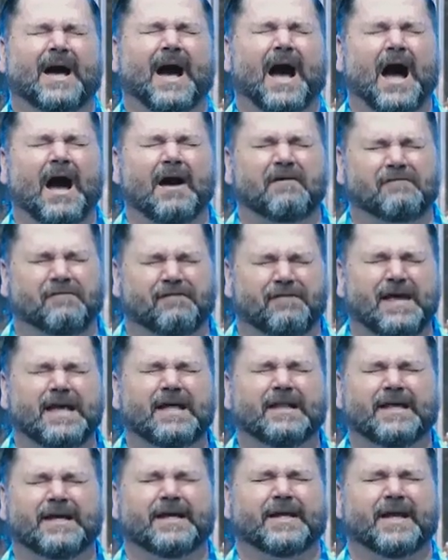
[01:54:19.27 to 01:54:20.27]
I
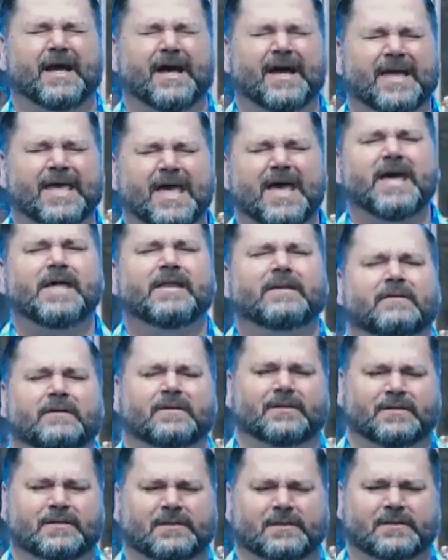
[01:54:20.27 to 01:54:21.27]
feel it again.
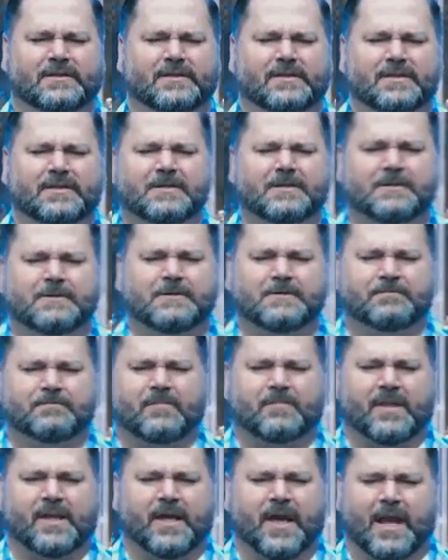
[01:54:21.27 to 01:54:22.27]

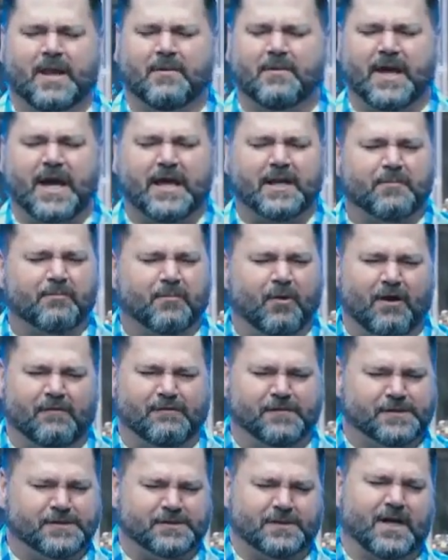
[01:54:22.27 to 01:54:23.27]
And he began to
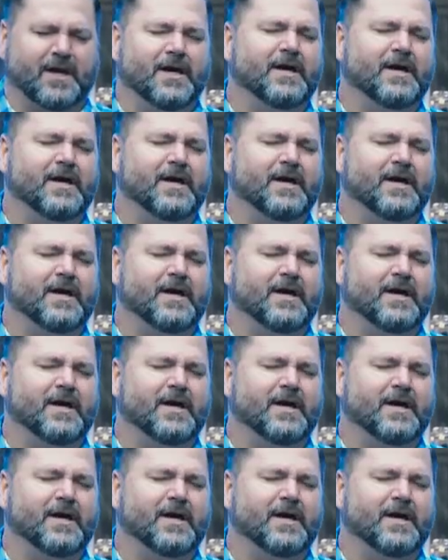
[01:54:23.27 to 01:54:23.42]
prophesy.